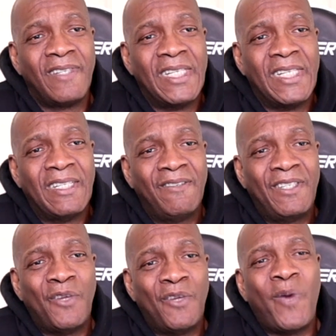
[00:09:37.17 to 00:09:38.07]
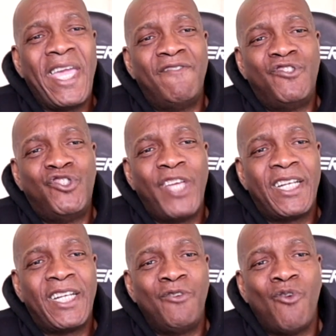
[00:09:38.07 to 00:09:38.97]
with the waves gently
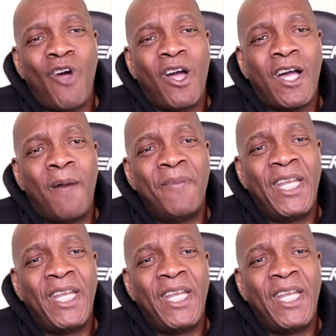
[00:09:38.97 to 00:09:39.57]
rock coming in.